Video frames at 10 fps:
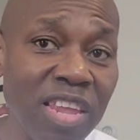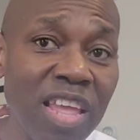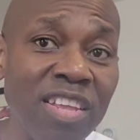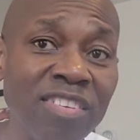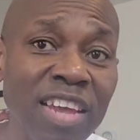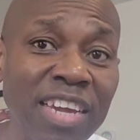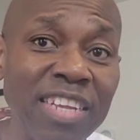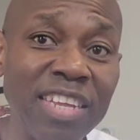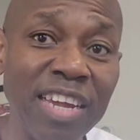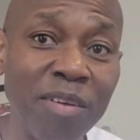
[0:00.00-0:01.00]
The
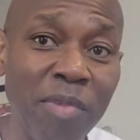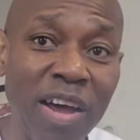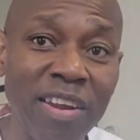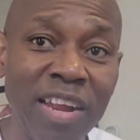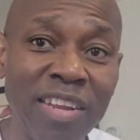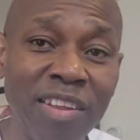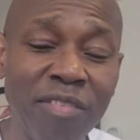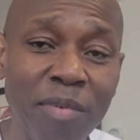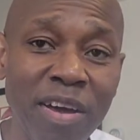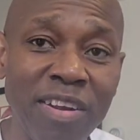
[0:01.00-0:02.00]
second thing about I love
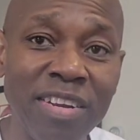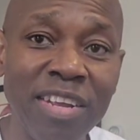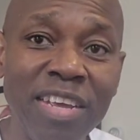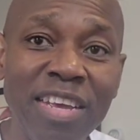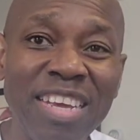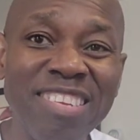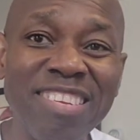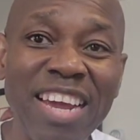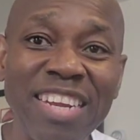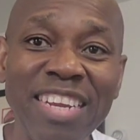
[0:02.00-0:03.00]
about it is
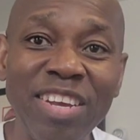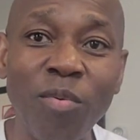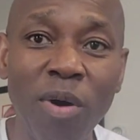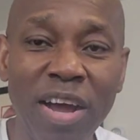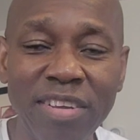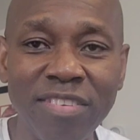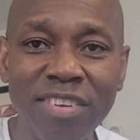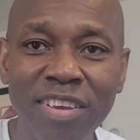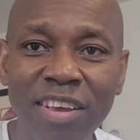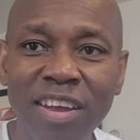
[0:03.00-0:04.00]
technique wise.
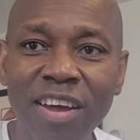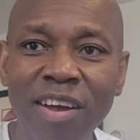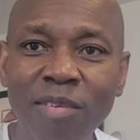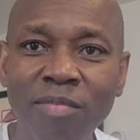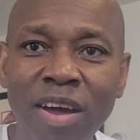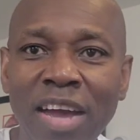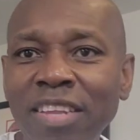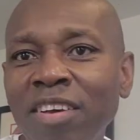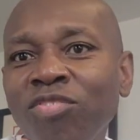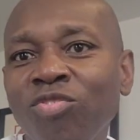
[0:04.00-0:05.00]
Um, I
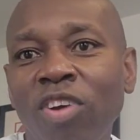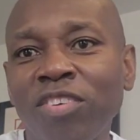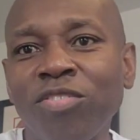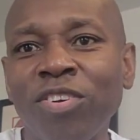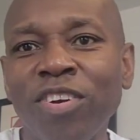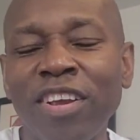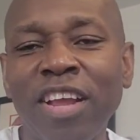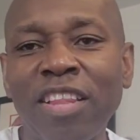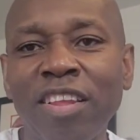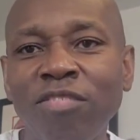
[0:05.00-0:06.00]
love structure and
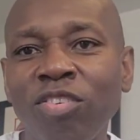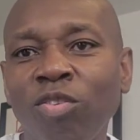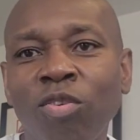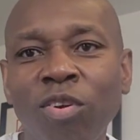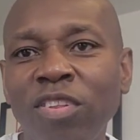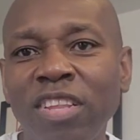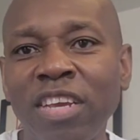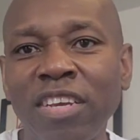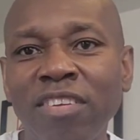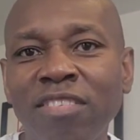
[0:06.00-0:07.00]
I love to learn
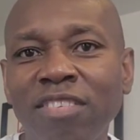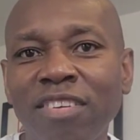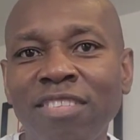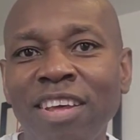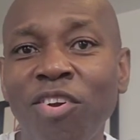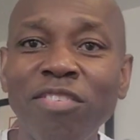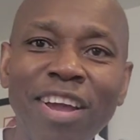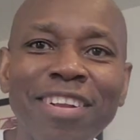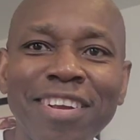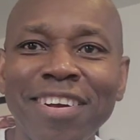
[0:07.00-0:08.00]
things that are
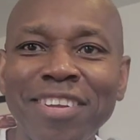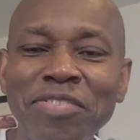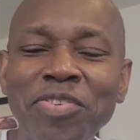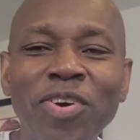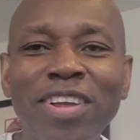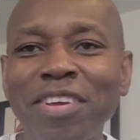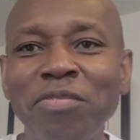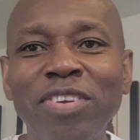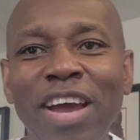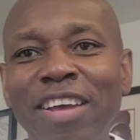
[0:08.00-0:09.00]
technical. Even though I love
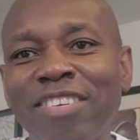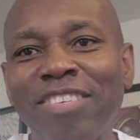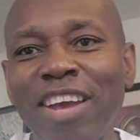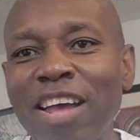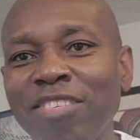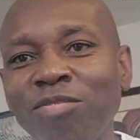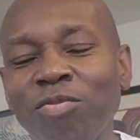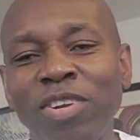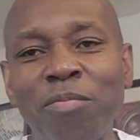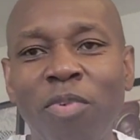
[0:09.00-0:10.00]
jazz and jazz is
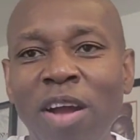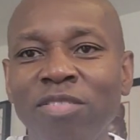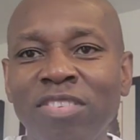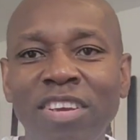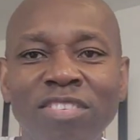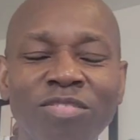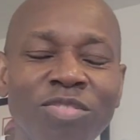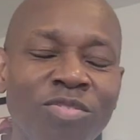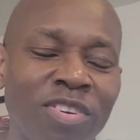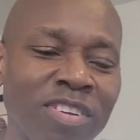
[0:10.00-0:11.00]
free improvisation to a
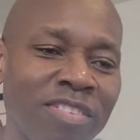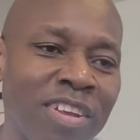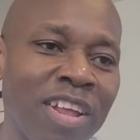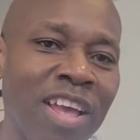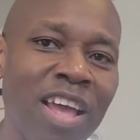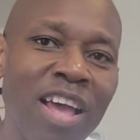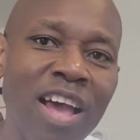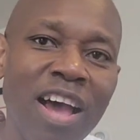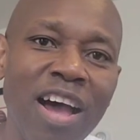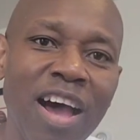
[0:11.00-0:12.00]
certain extent,
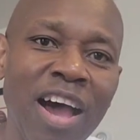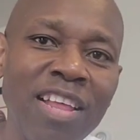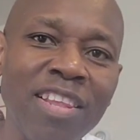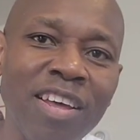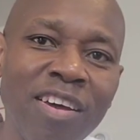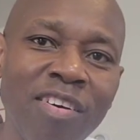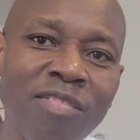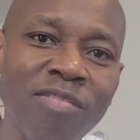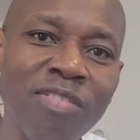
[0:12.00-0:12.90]
I love